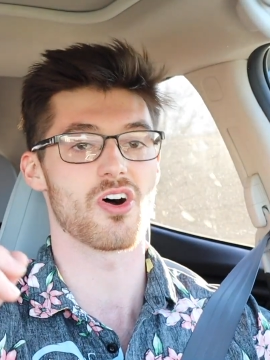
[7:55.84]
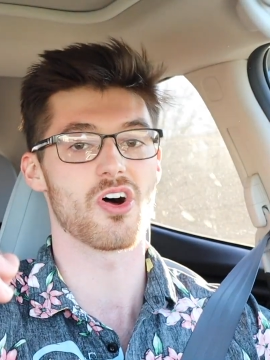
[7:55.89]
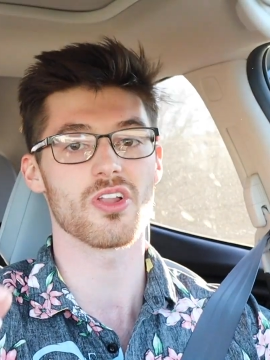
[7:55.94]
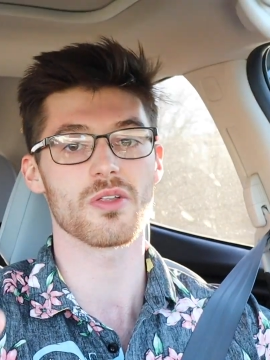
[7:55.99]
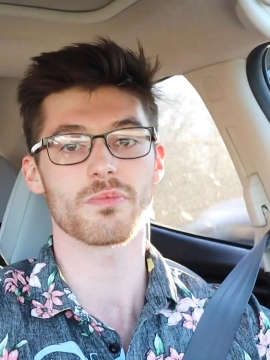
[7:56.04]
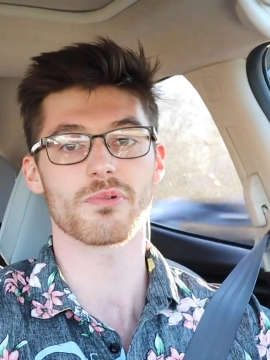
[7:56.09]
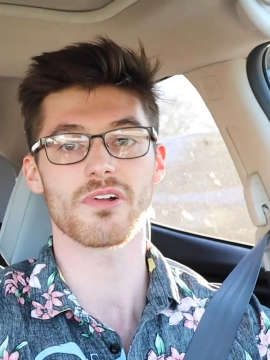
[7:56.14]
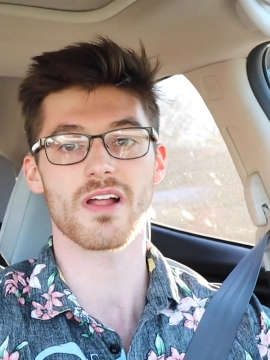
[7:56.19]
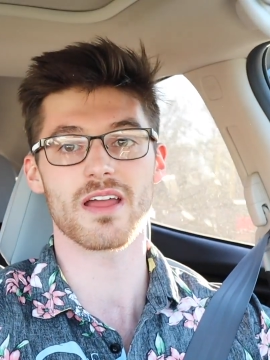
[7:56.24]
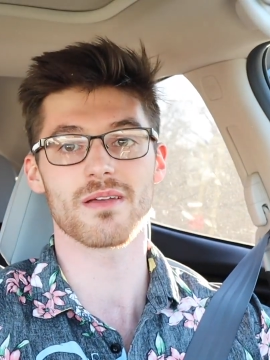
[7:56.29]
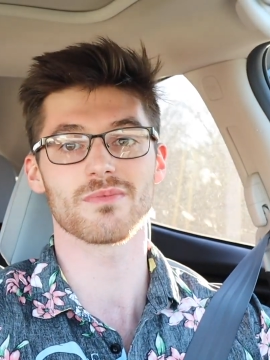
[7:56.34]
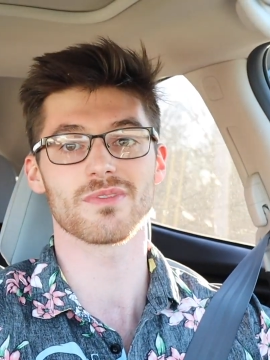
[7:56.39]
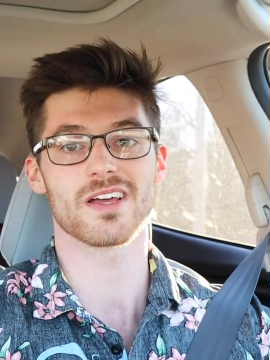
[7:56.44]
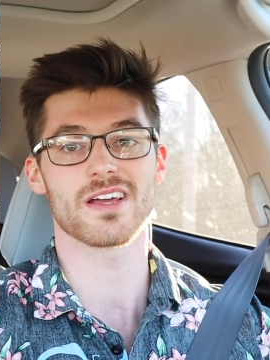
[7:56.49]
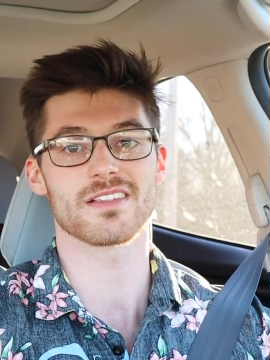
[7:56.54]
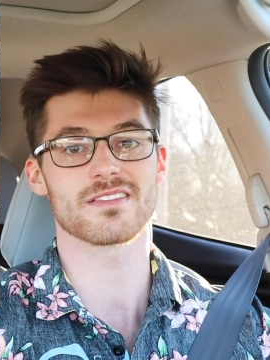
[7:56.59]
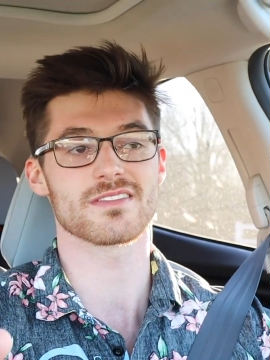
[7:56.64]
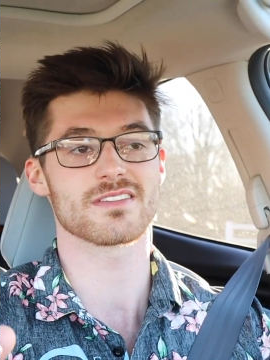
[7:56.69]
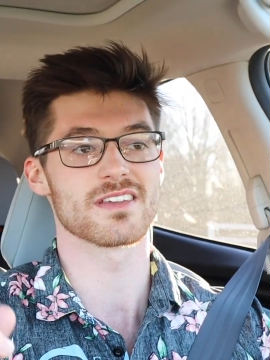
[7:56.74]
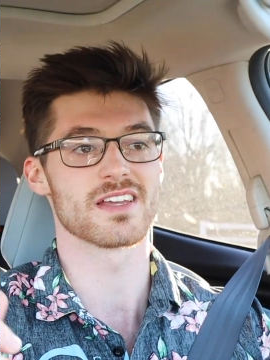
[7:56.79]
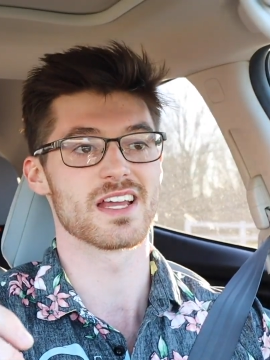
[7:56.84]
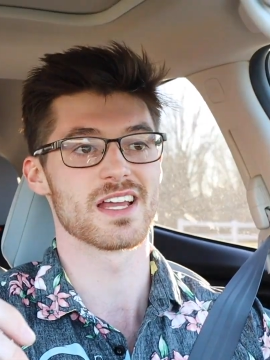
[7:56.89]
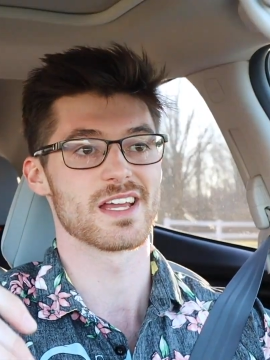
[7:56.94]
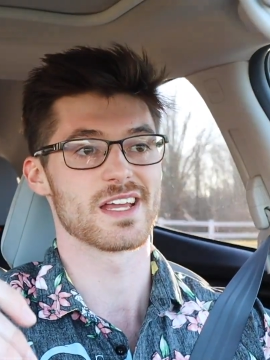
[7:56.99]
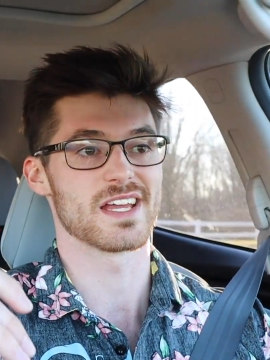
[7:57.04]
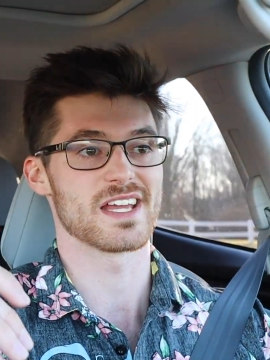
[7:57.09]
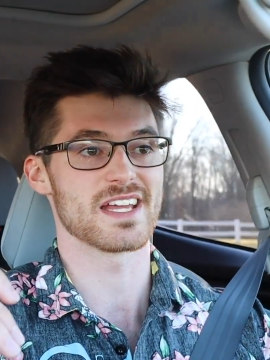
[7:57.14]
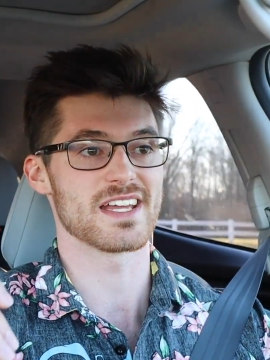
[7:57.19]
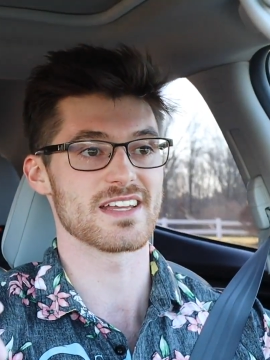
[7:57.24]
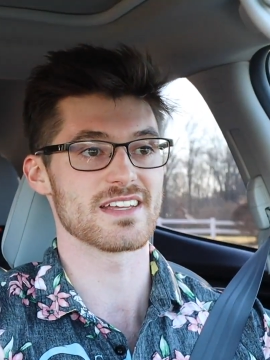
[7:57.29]
All a prime lens
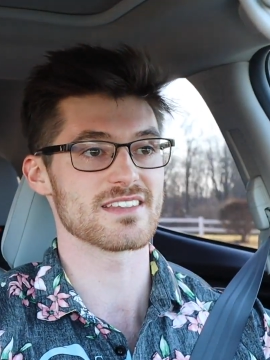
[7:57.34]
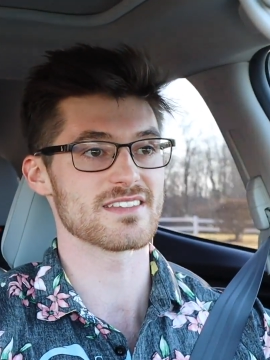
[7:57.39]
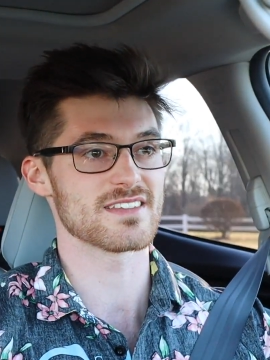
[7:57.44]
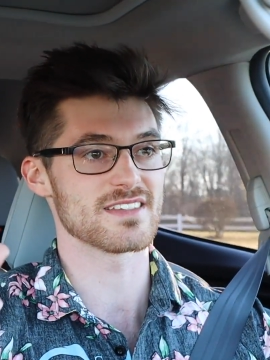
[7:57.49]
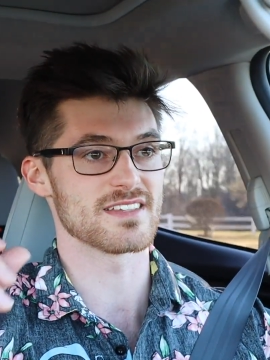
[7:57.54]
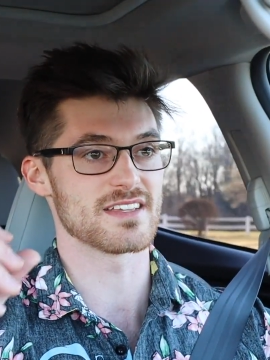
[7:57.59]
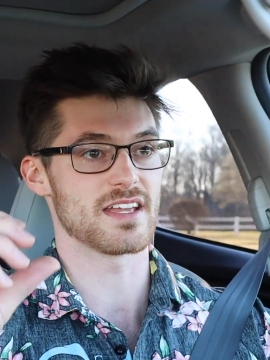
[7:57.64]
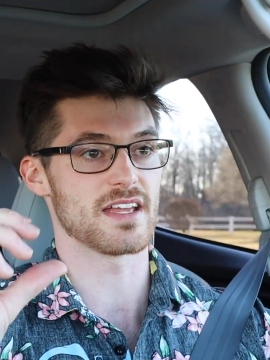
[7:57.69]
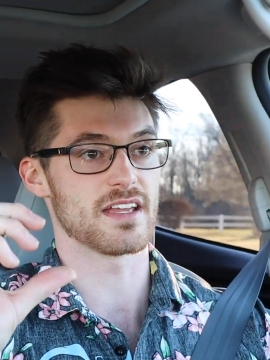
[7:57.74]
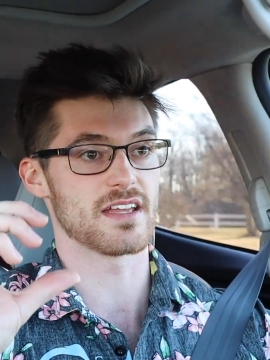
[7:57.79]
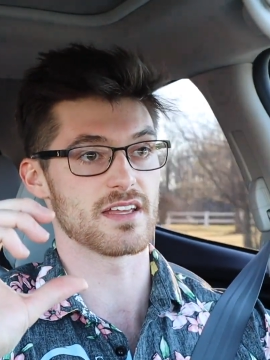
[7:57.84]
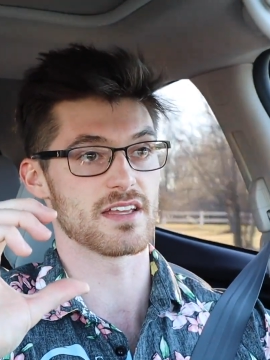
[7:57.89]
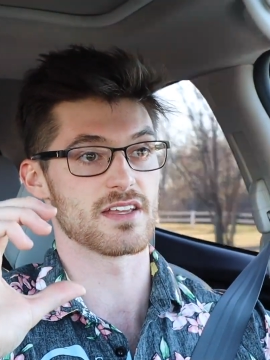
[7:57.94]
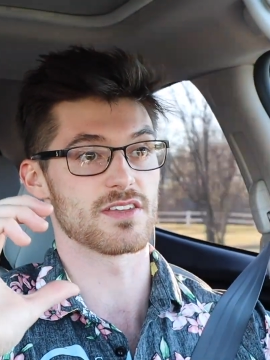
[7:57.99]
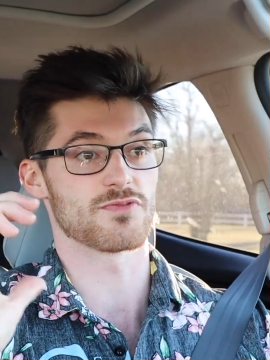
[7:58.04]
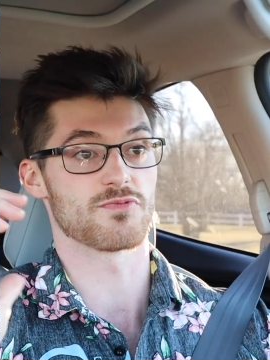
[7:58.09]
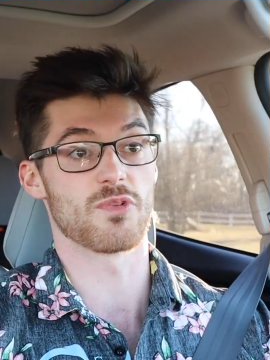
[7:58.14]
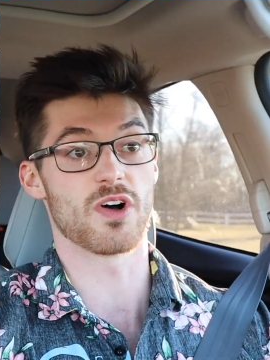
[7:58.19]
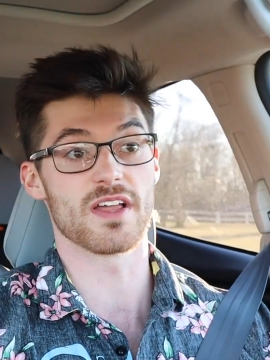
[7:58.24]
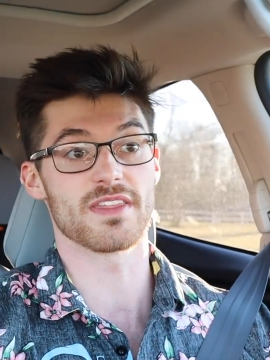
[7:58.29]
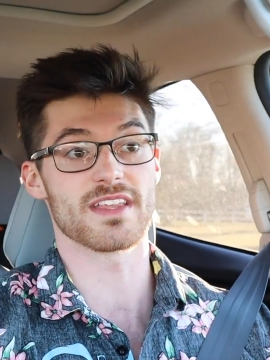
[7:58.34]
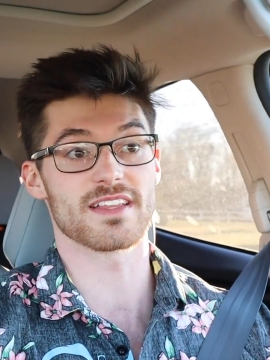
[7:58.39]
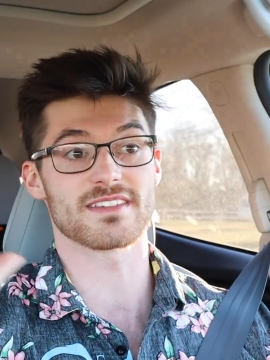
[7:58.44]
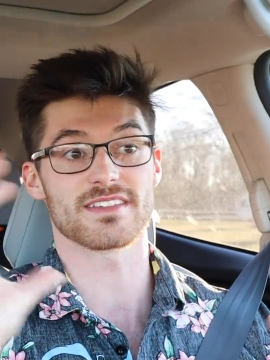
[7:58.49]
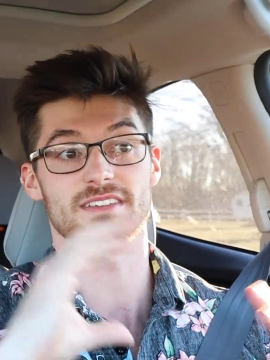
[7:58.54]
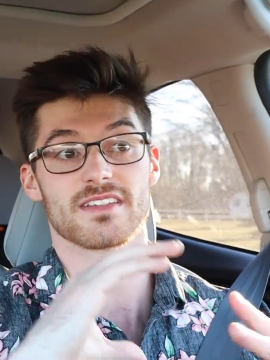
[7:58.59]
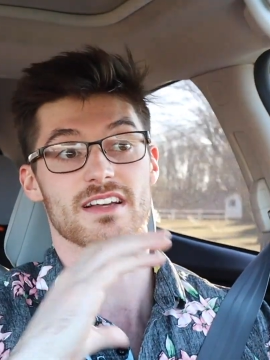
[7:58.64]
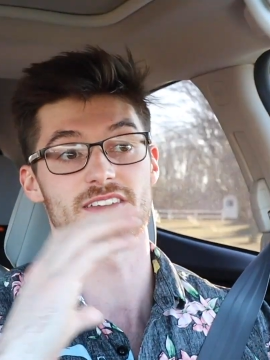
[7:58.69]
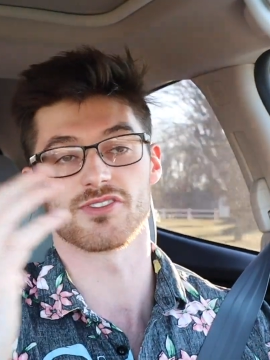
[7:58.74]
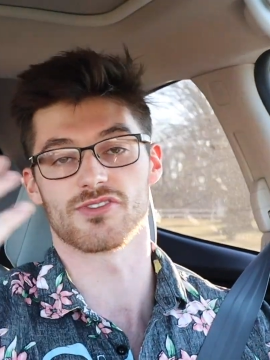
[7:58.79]
is one
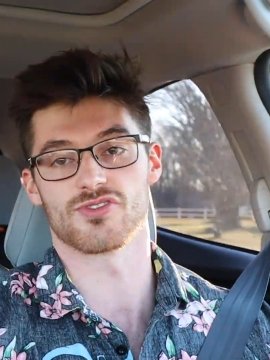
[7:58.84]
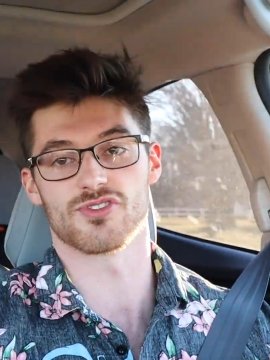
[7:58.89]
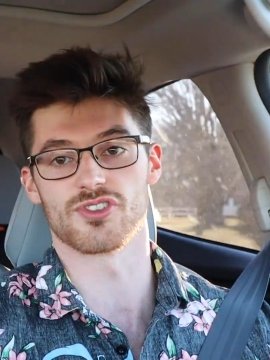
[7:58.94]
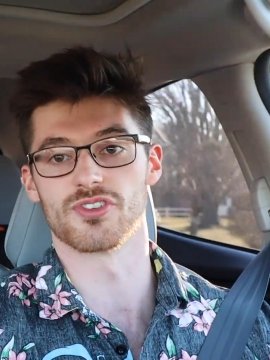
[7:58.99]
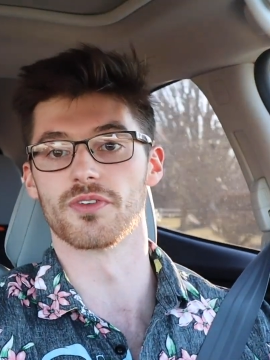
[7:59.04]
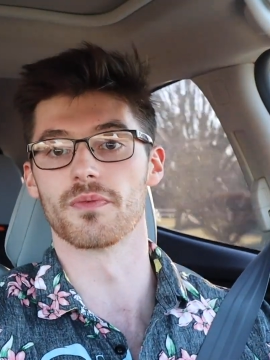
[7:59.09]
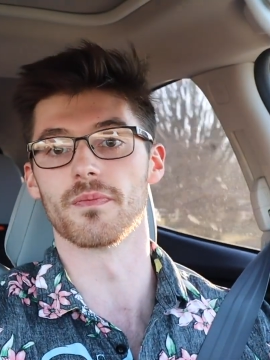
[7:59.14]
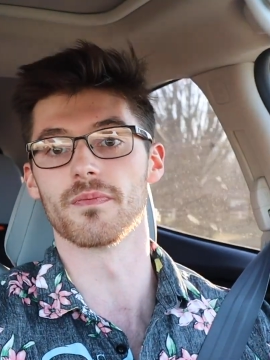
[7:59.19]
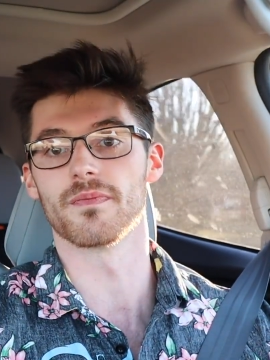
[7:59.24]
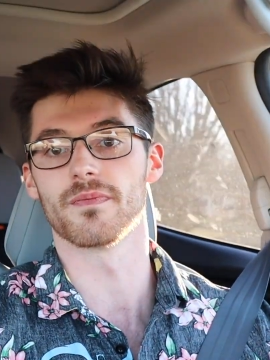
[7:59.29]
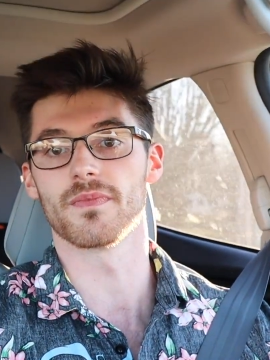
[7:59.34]
that doesn't zoom.